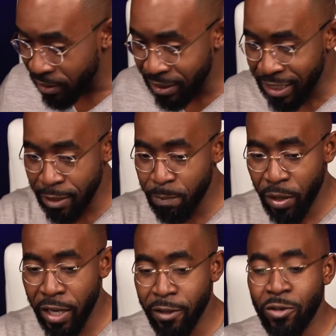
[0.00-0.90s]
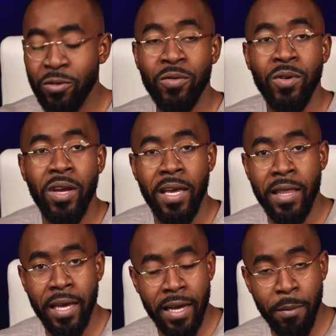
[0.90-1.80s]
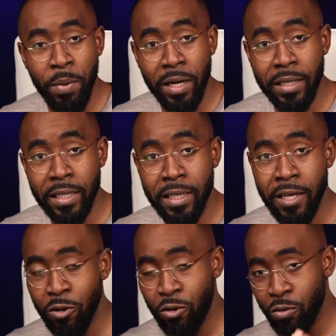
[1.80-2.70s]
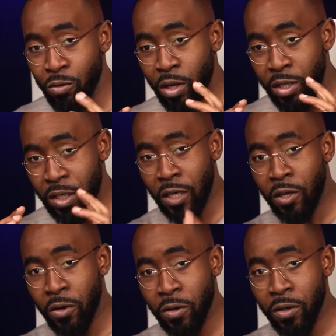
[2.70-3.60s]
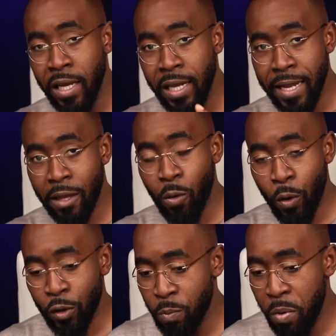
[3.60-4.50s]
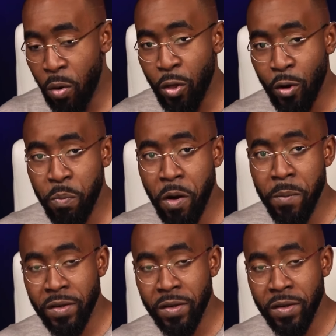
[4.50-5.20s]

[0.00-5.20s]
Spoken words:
deep into their ability to secure networks, both on-premise